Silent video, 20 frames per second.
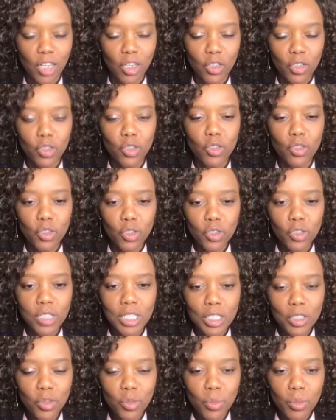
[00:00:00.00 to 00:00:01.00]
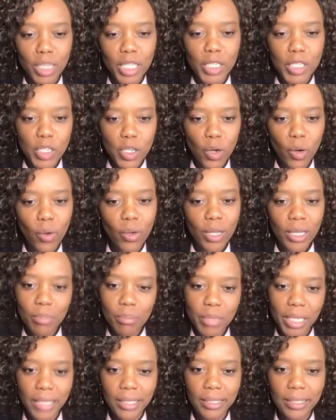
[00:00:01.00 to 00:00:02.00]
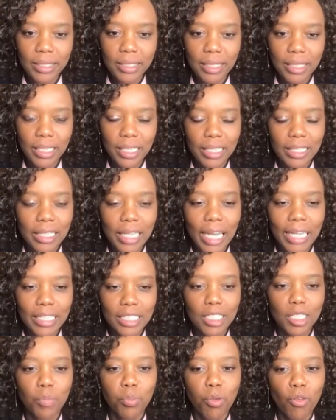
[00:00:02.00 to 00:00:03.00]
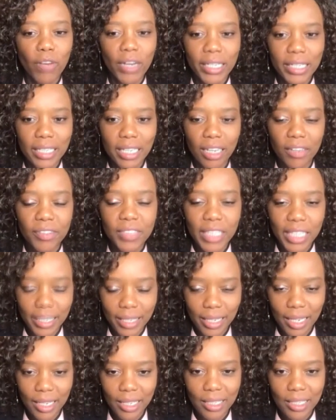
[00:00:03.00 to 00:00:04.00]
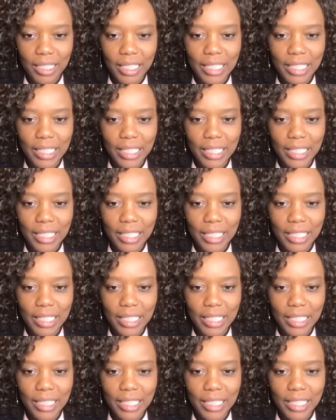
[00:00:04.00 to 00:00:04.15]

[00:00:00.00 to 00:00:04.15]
So usually to me, no means I didn't provide enough data.